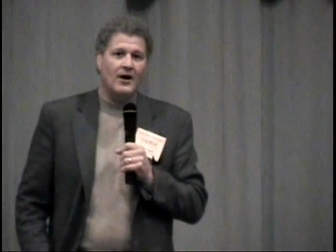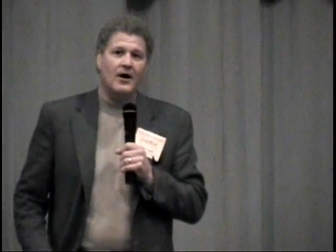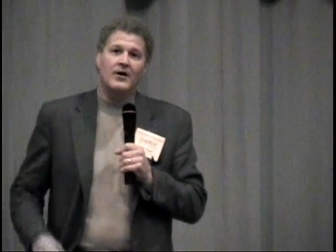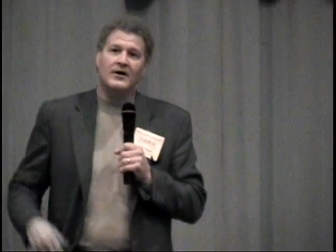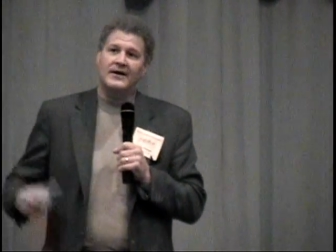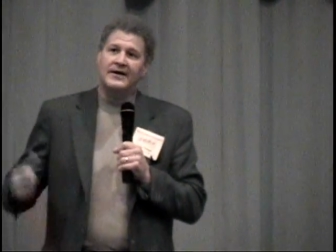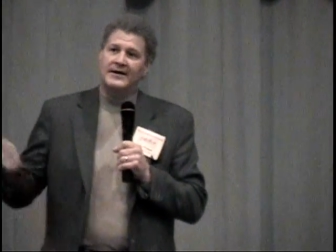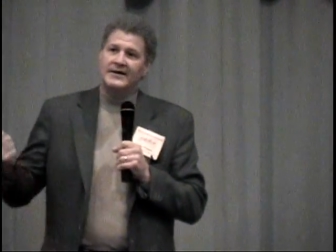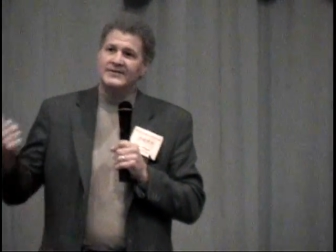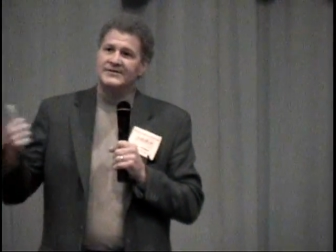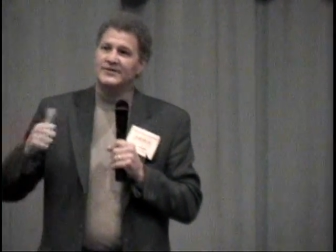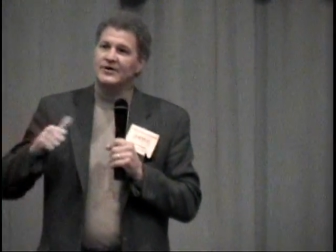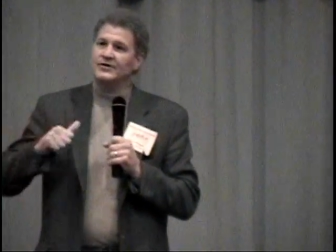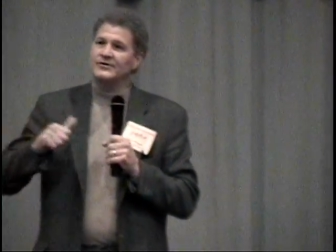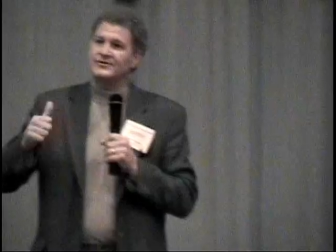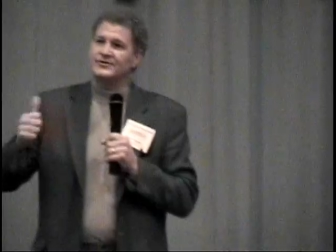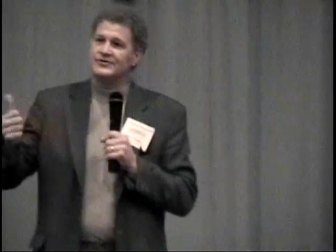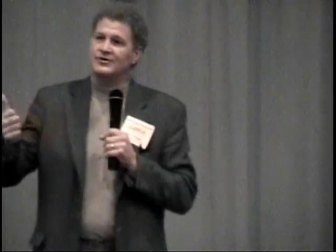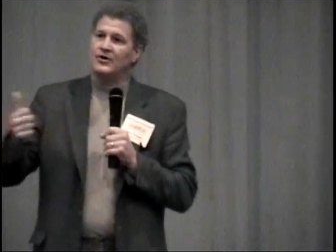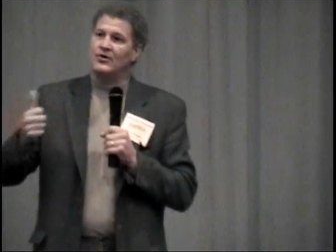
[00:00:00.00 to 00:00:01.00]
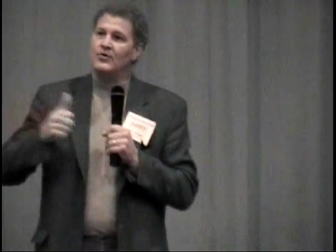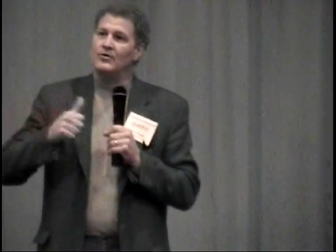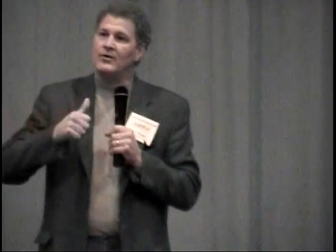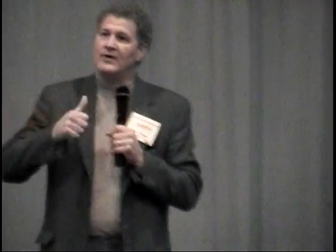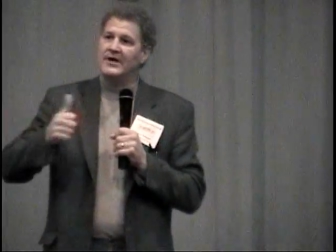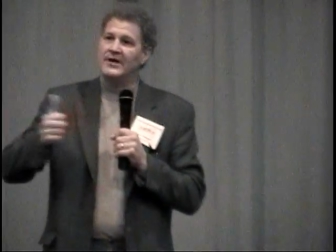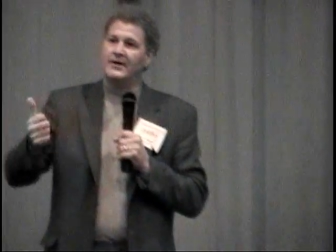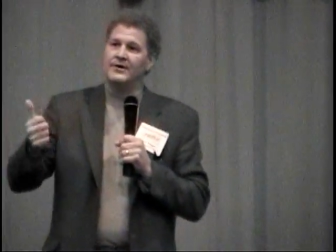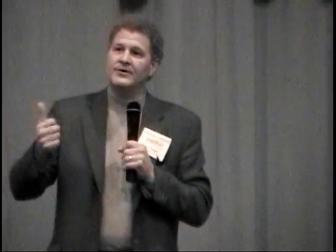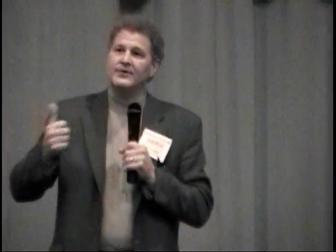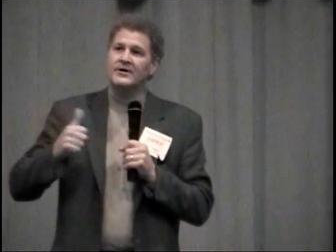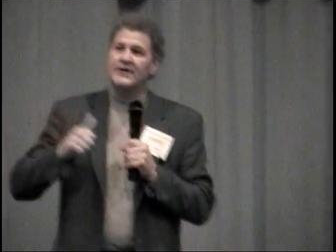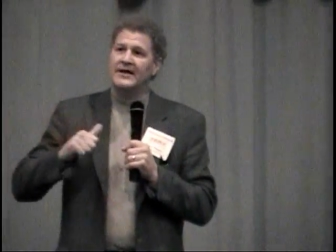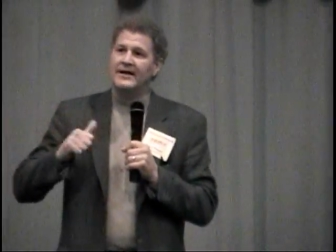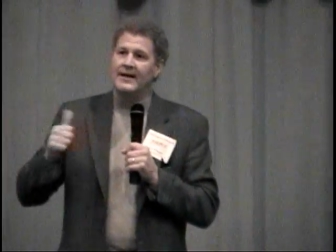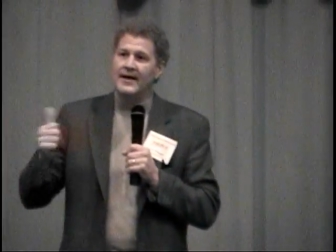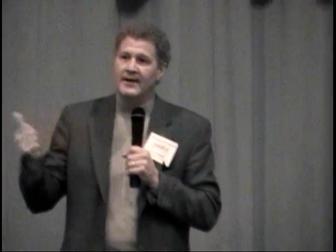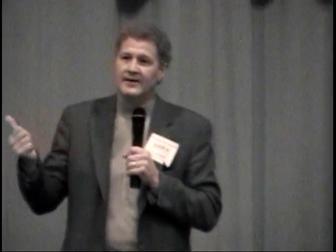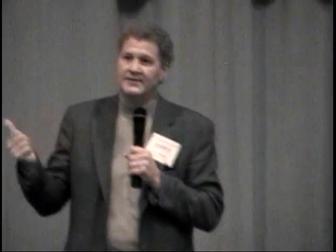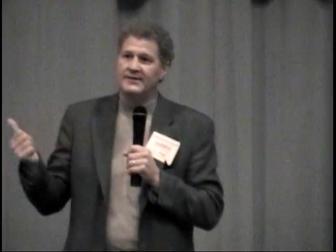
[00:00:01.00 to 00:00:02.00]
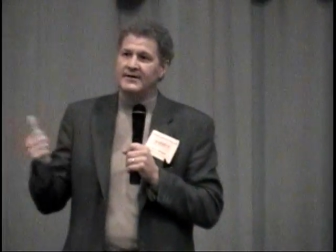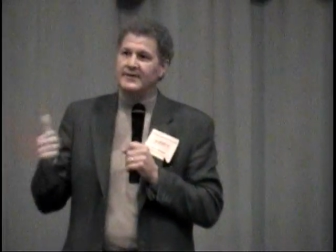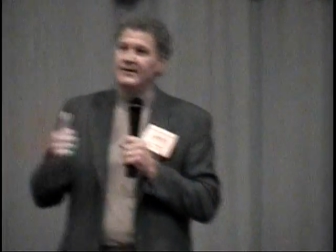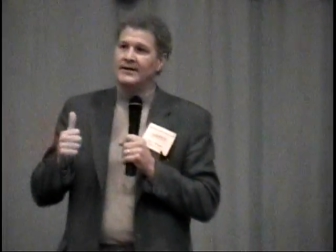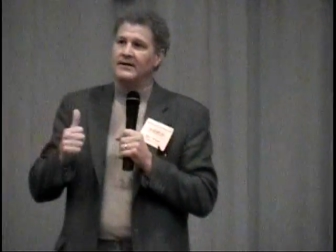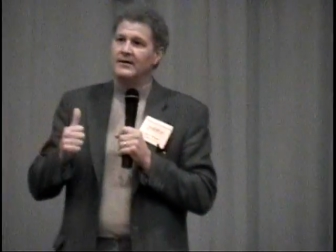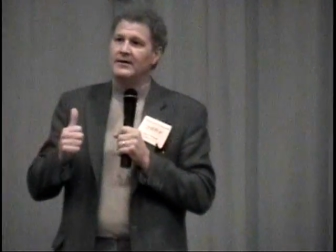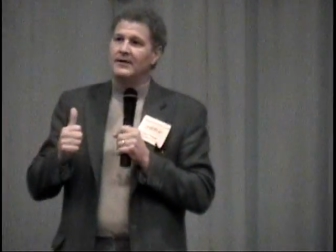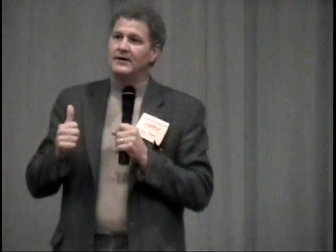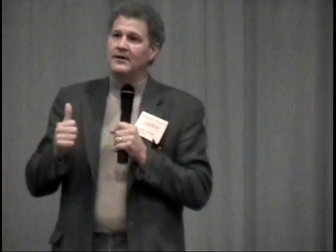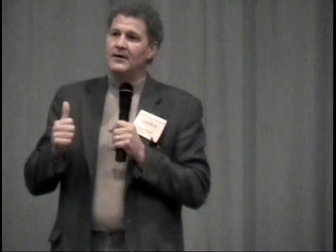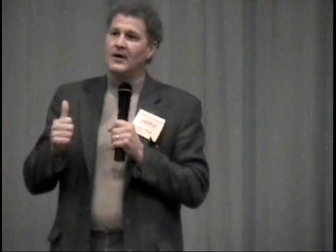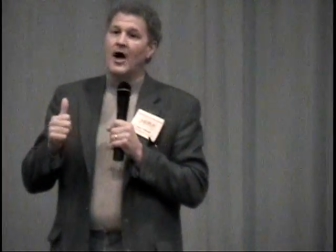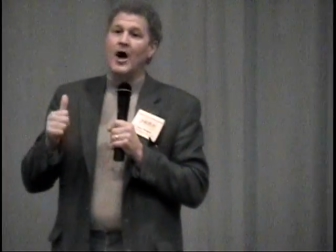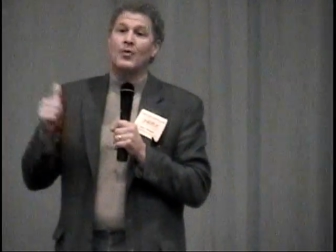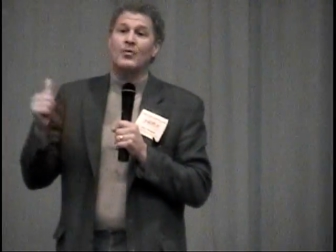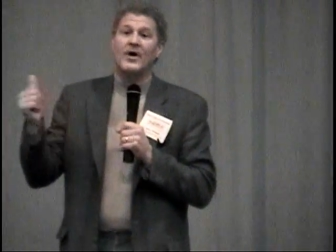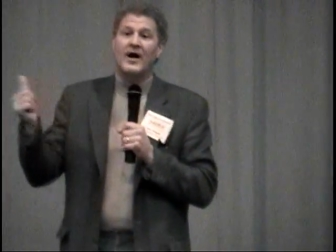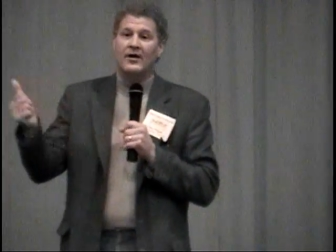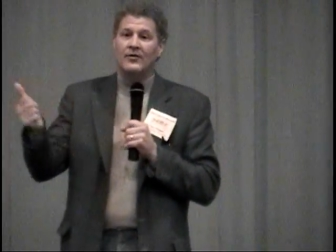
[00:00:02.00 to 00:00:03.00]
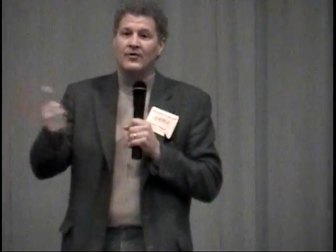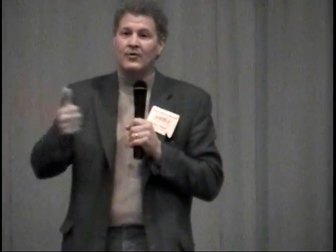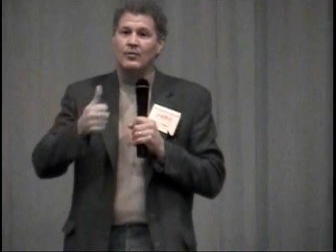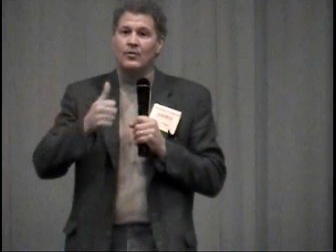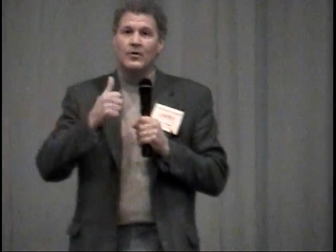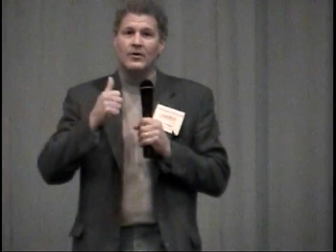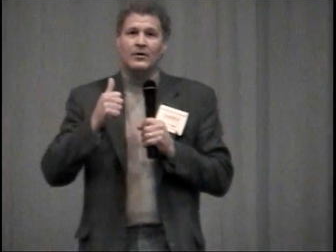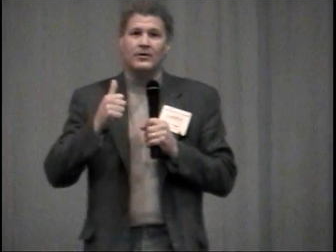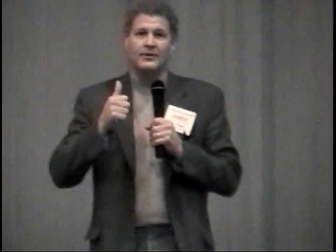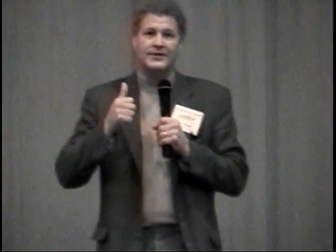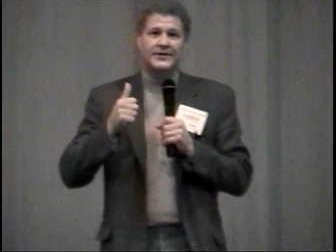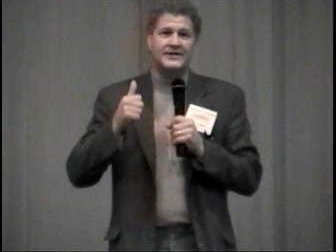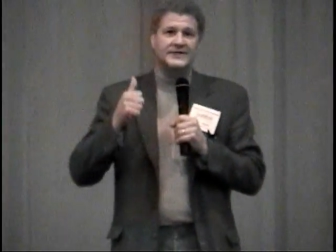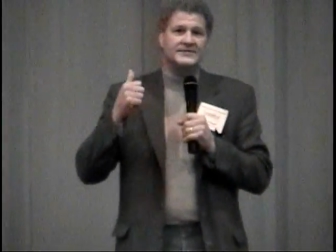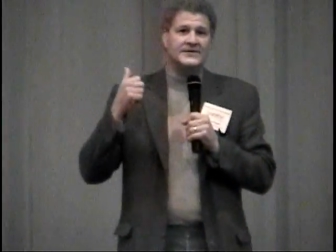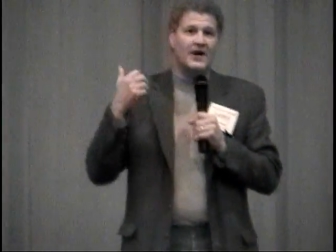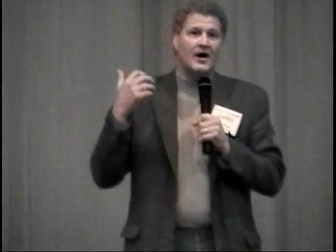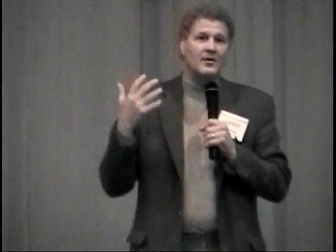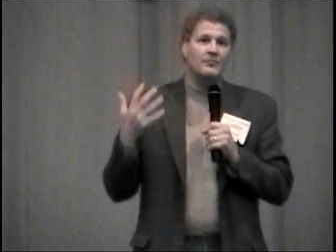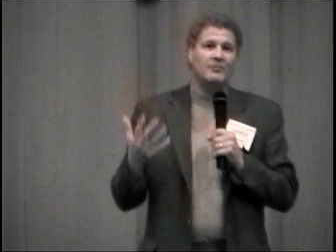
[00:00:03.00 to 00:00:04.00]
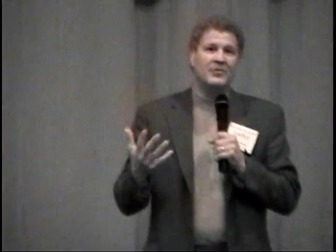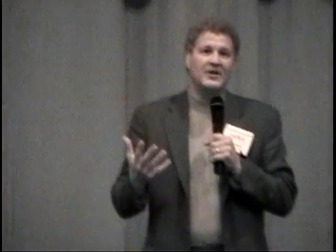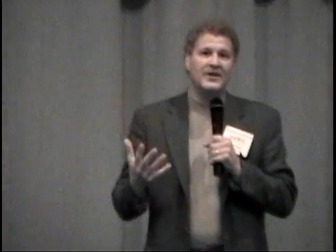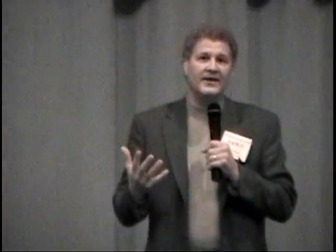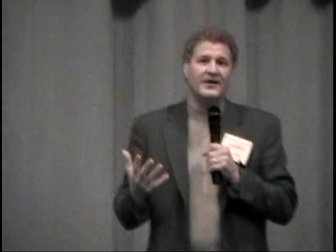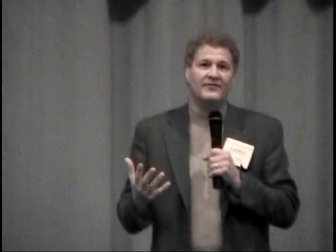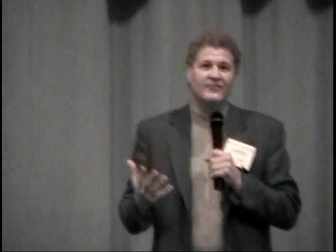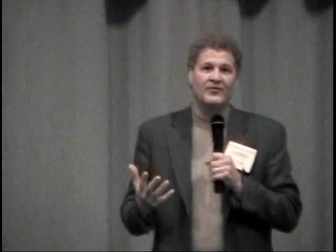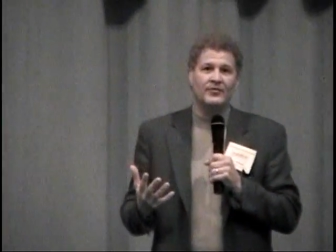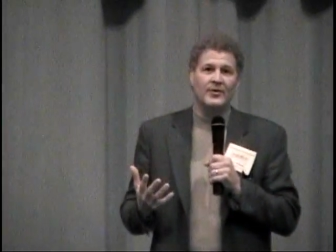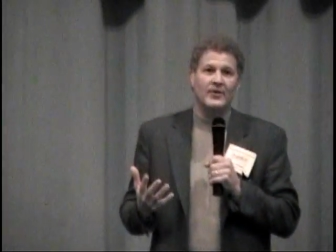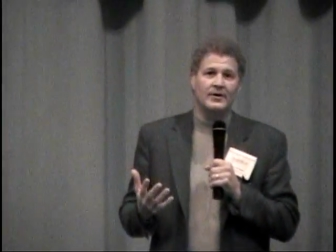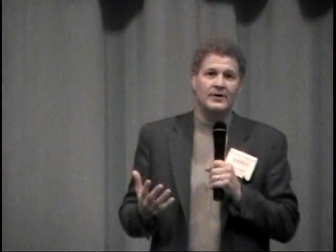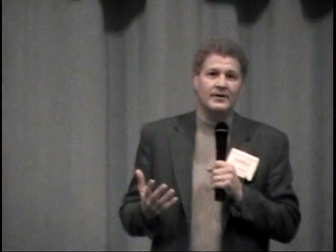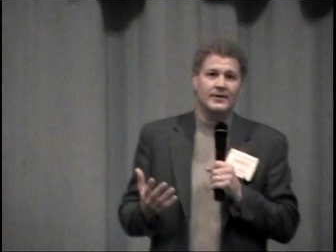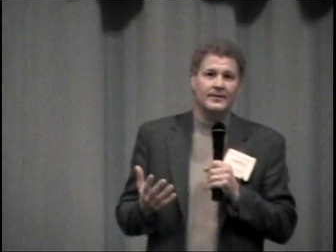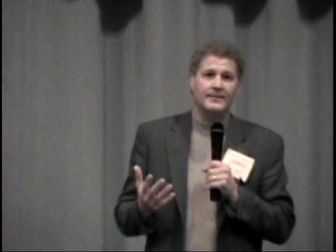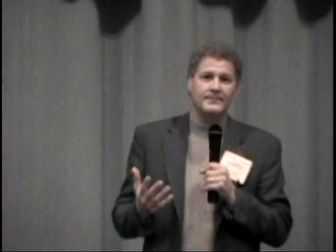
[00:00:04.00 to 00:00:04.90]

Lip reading: Our kids are so interconnected around the world, it's unbelievable.